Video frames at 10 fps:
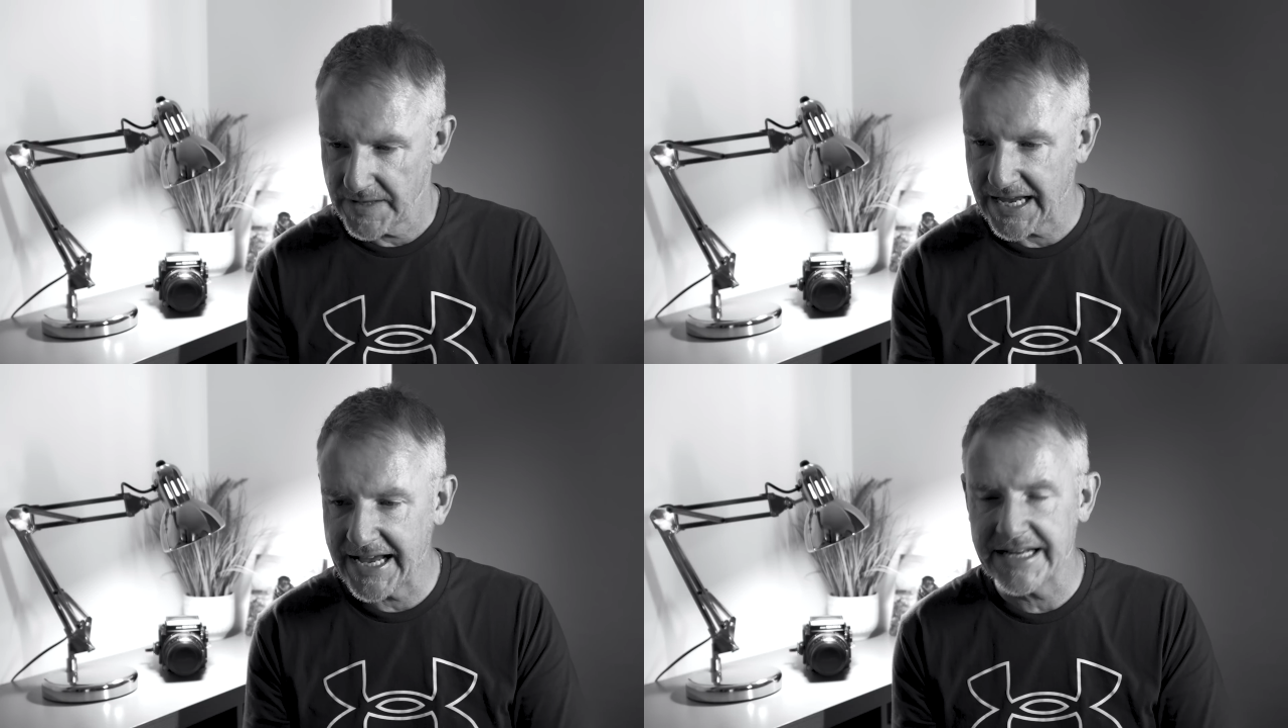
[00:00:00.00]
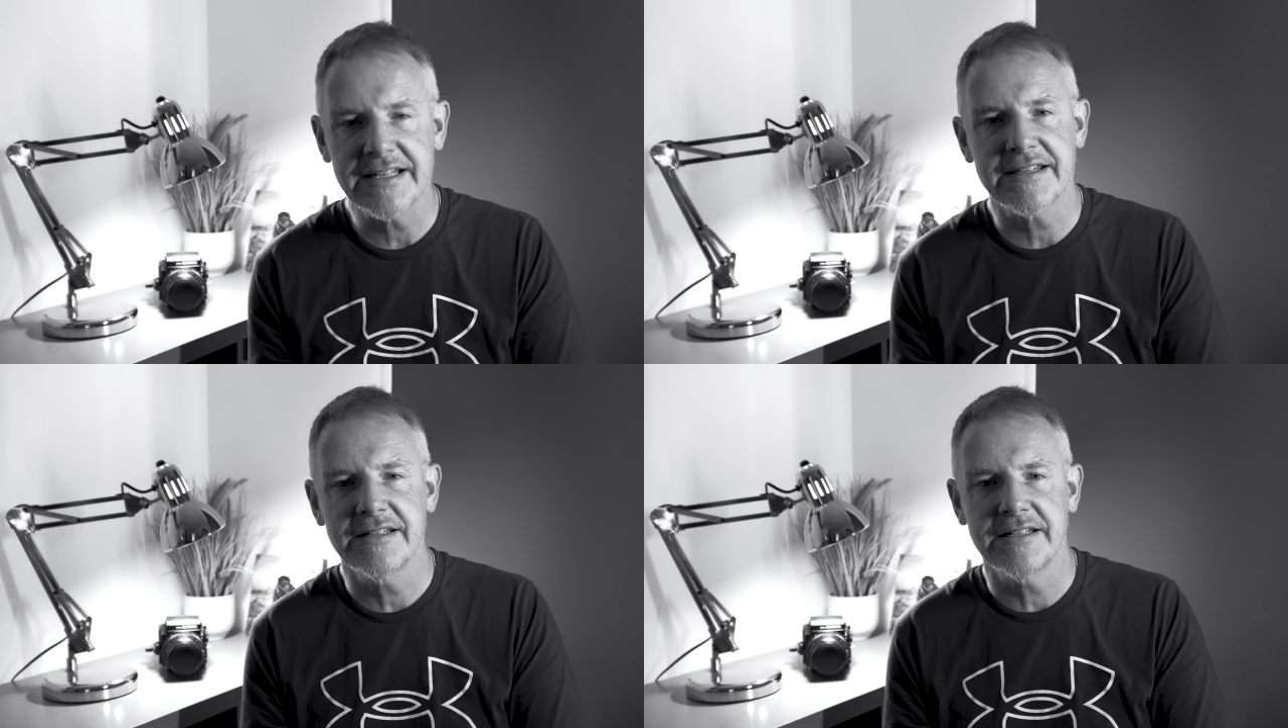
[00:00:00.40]

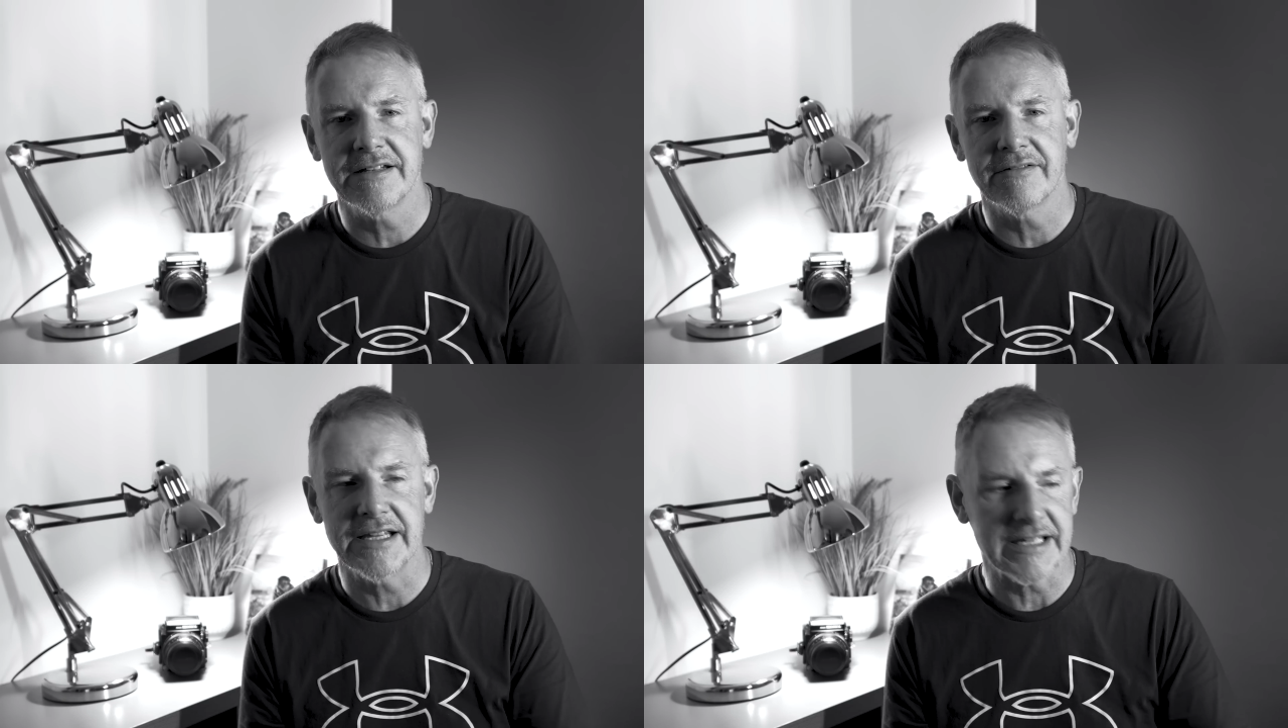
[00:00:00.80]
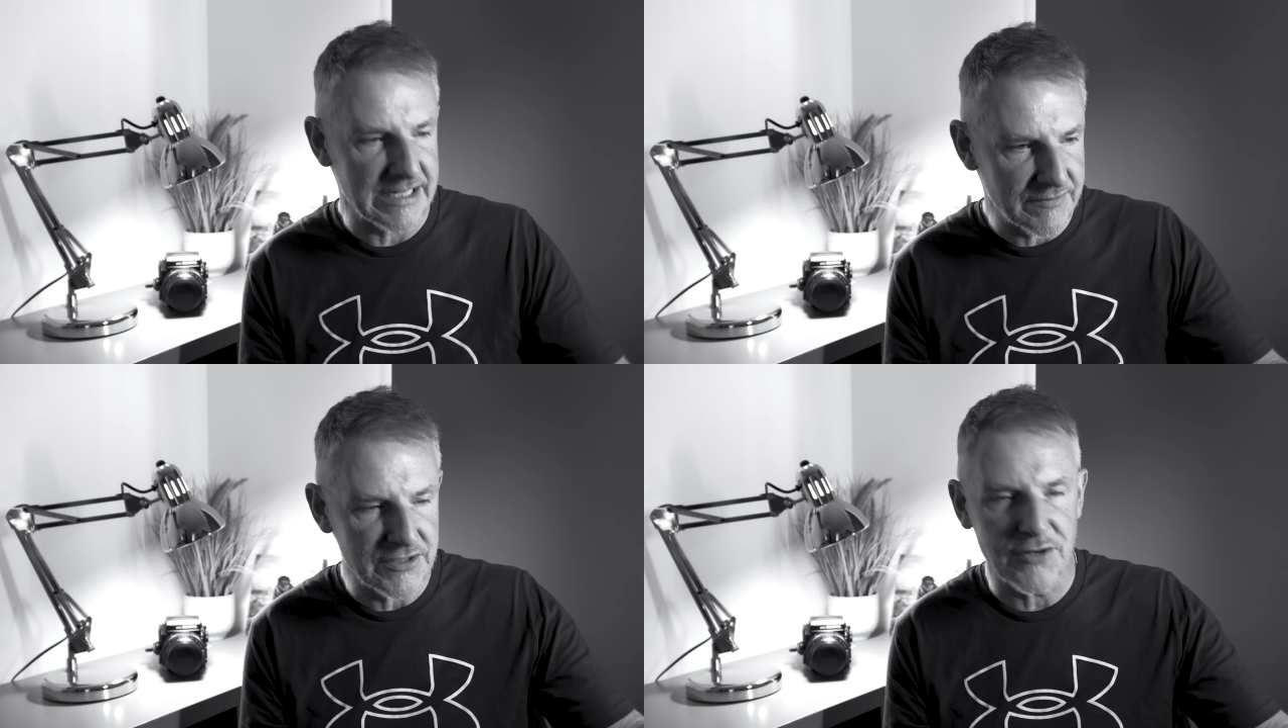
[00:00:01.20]
anything that you like,
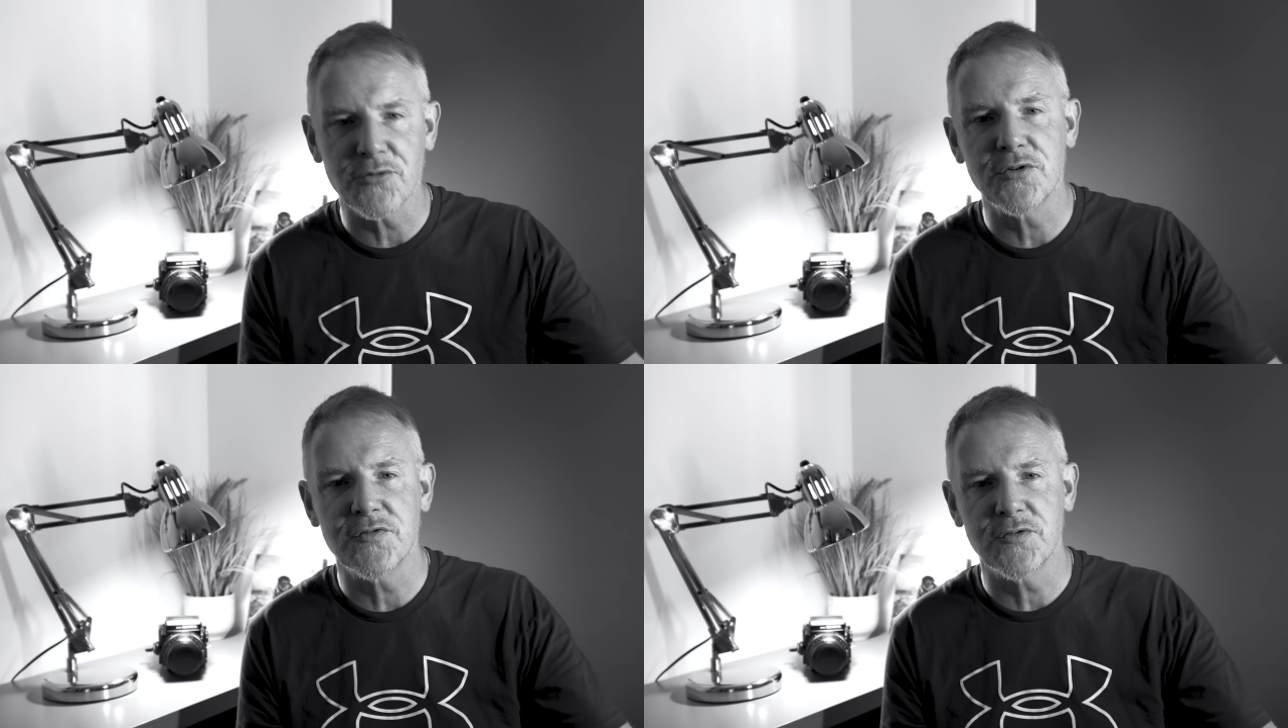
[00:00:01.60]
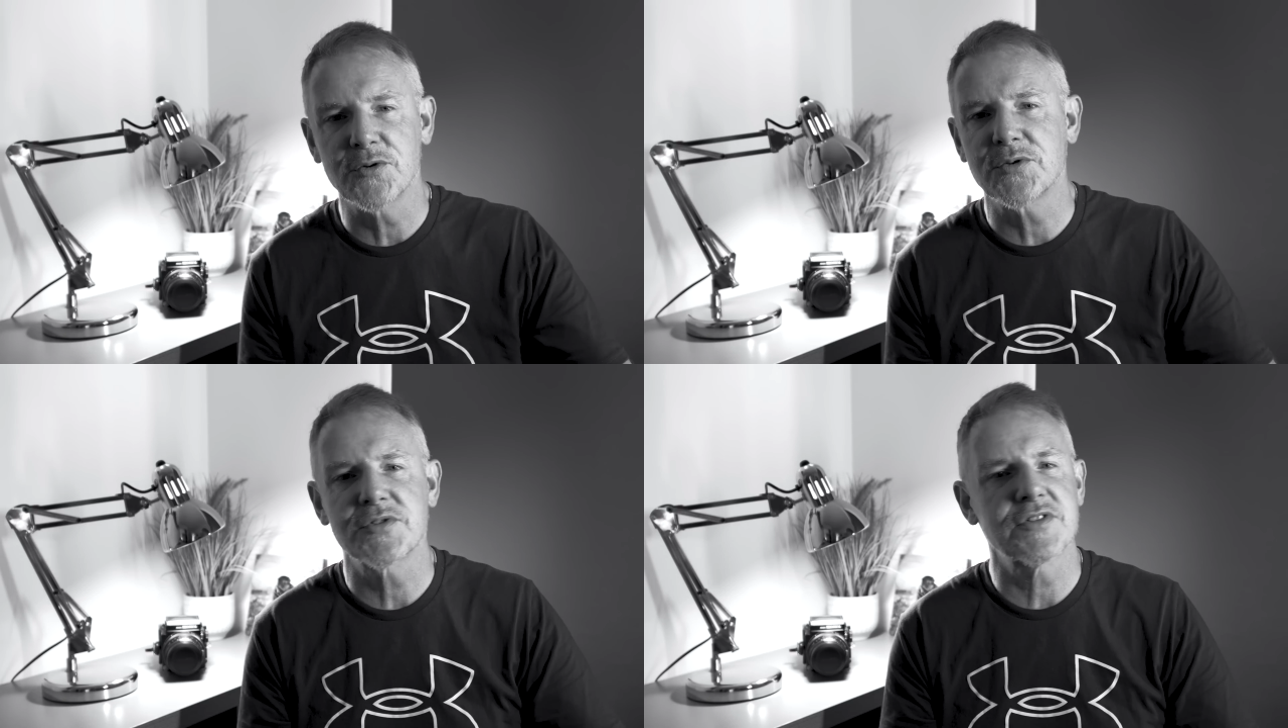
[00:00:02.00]
even your own
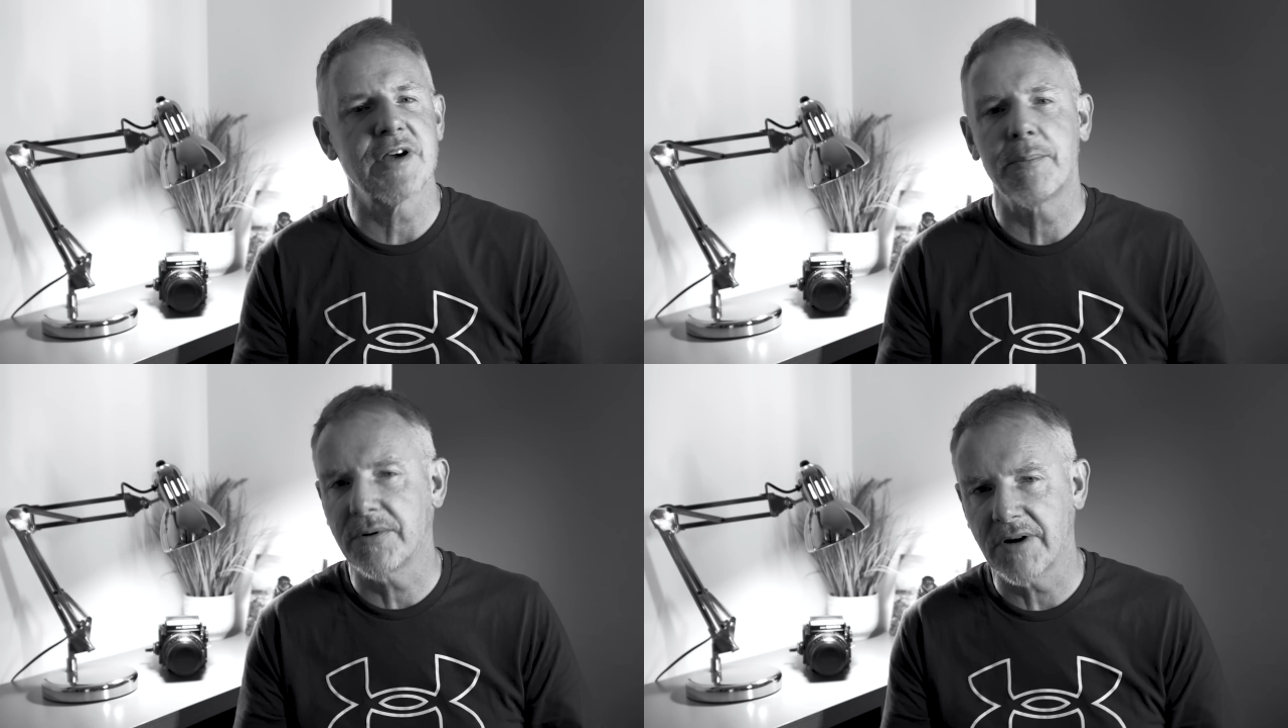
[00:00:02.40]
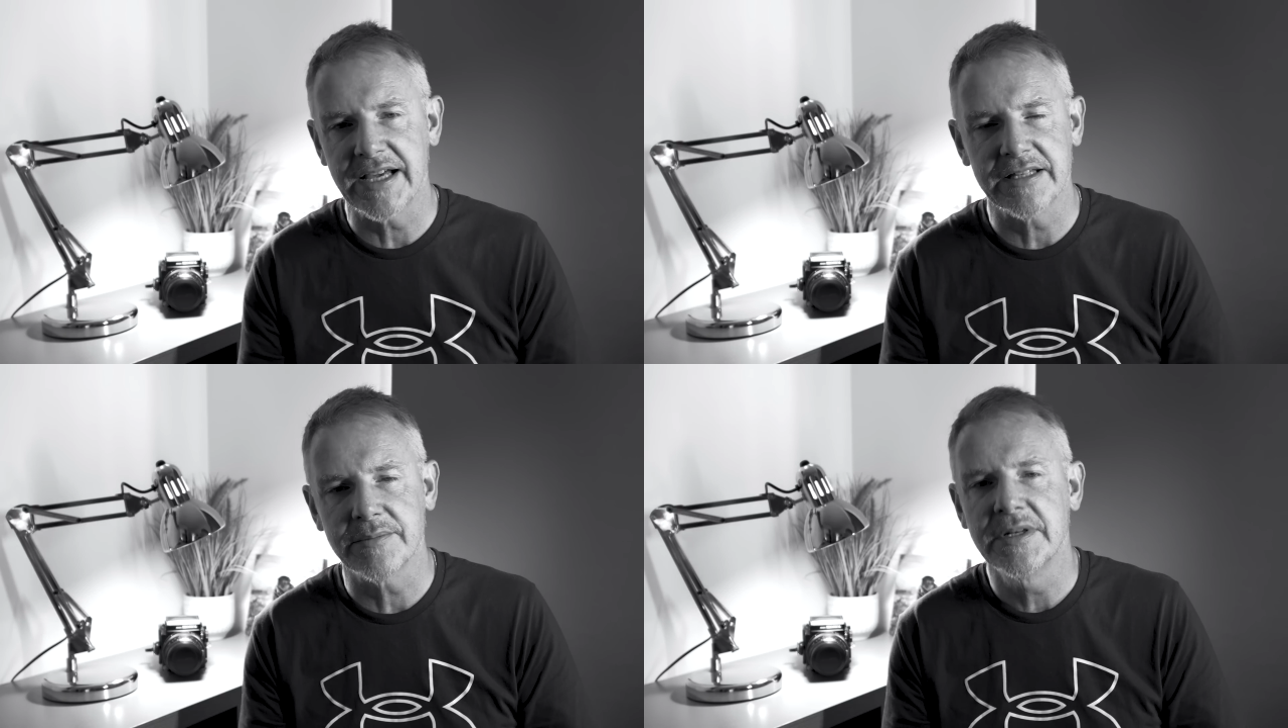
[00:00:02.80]
photos, to
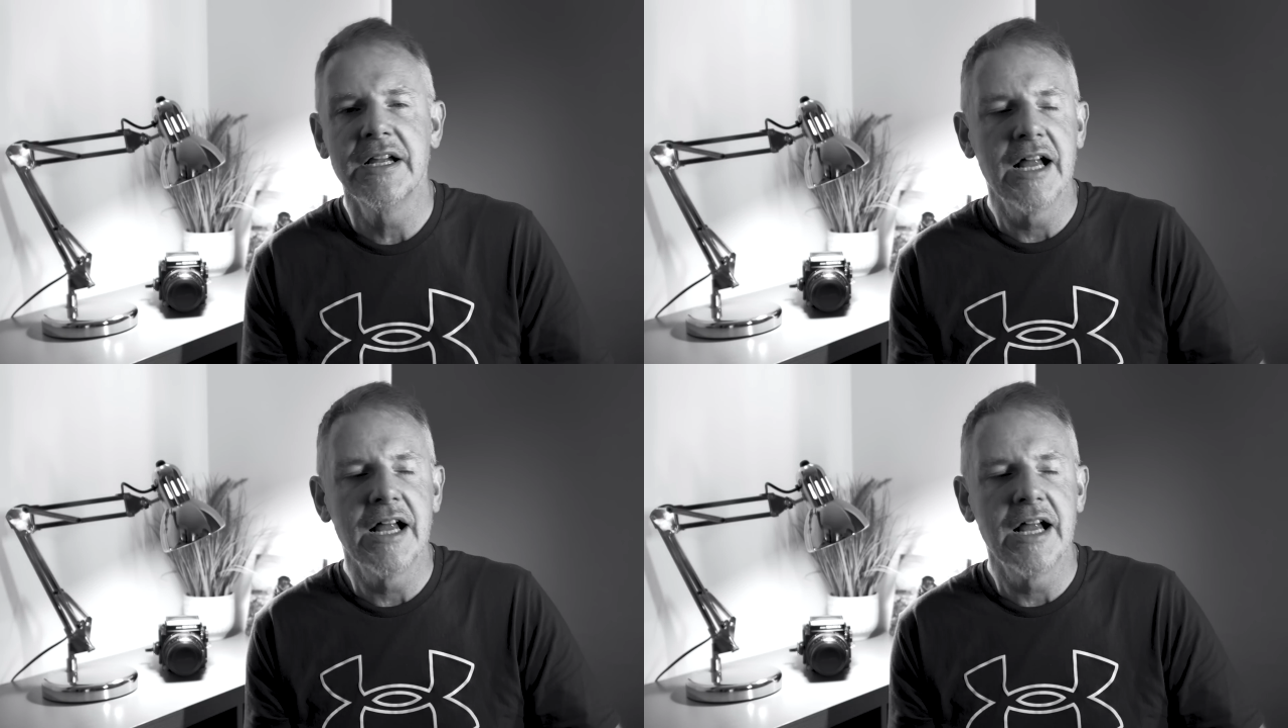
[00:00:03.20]
apply them